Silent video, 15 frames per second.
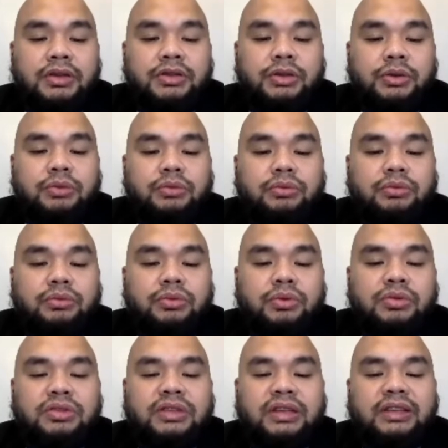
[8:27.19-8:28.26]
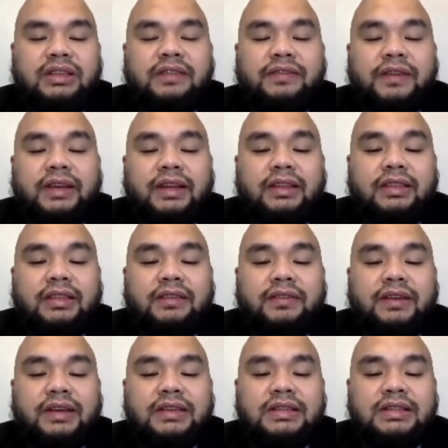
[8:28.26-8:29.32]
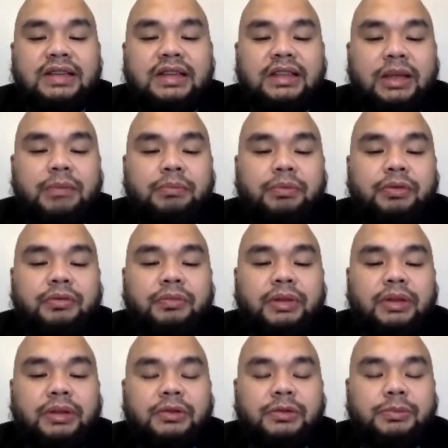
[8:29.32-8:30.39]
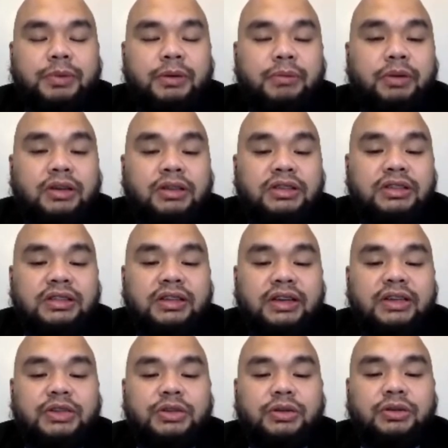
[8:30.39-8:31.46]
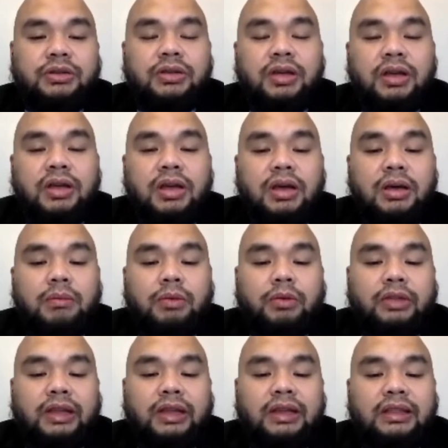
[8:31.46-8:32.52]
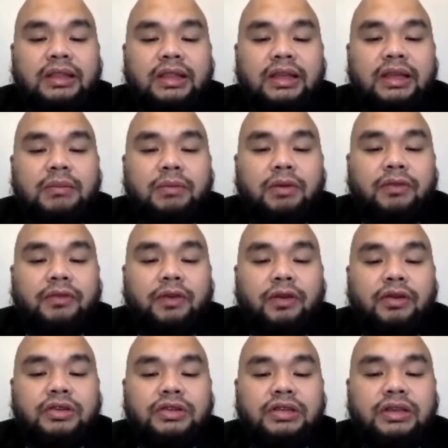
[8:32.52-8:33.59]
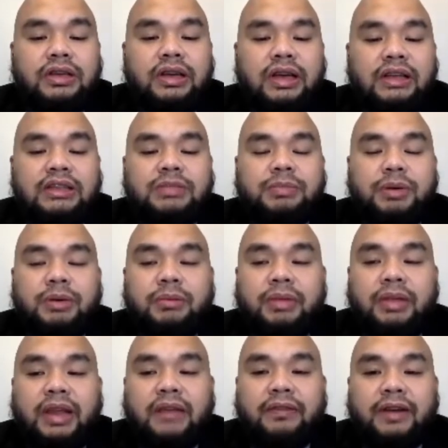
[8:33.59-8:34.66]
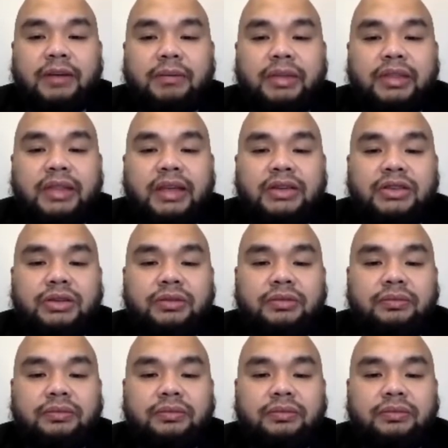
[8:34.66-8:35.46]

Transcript: showed no significant difference in the improvement of sperm concentration, motility, morphology, and sperm DNA fragmentation.